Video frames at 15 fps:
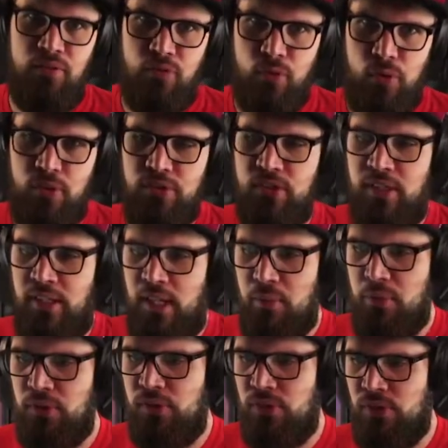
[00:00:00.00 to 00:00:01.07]
of course
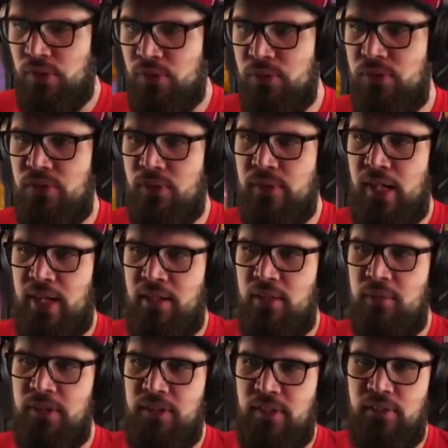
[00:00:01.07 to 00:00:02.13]
enable you to gather
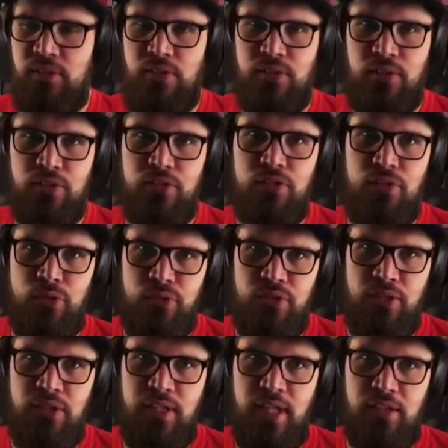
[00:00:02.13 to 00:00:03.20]
materials
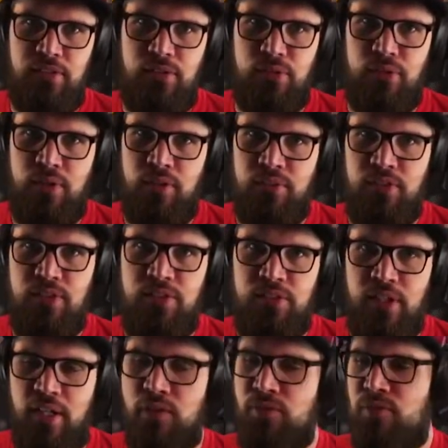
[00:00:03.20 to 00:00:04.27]
using the Exocraft
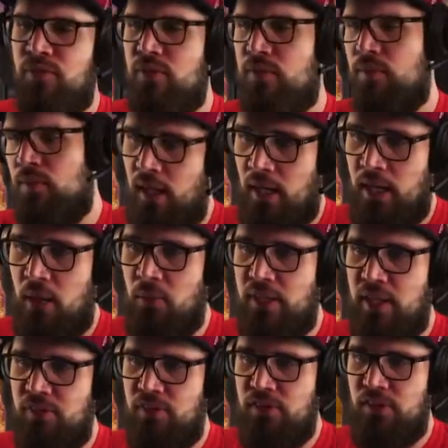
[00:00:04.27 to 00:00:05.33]
itself. And I would
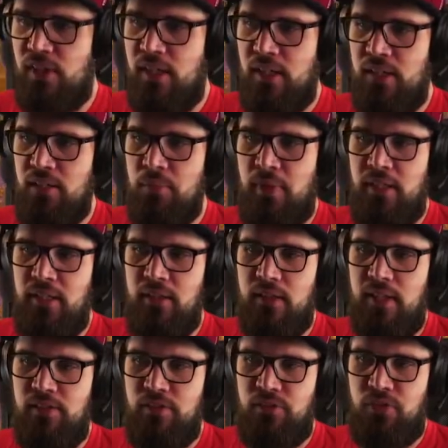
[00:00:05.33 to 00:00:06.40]
have to say that the mining
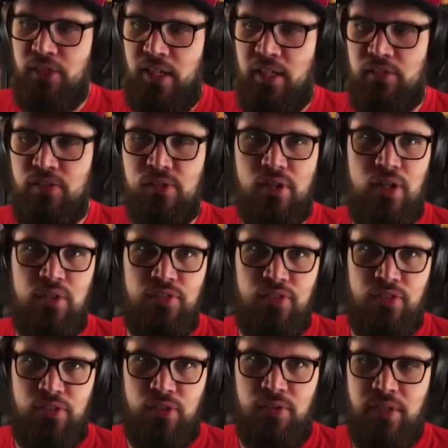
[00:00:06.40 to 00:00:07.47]
laser for the Exocraft
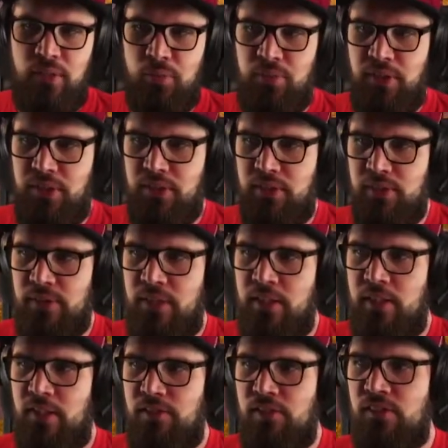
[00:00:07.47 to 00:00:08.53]
is already pretty good. In
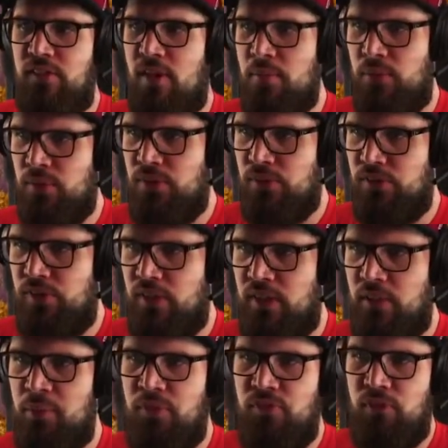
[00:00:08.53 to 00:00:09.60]
this example you'll see
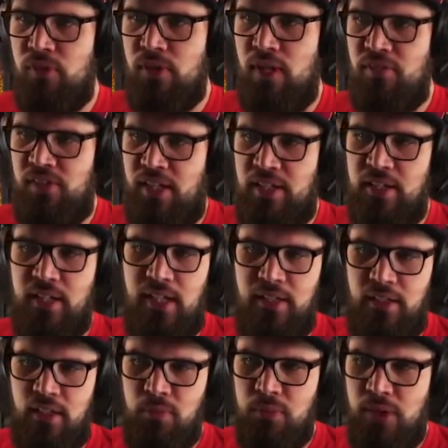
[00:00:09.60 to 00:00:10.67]
it before I've added any
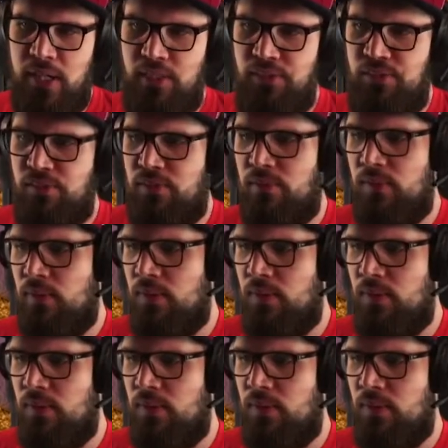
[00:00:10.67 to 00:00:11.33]
upgrades.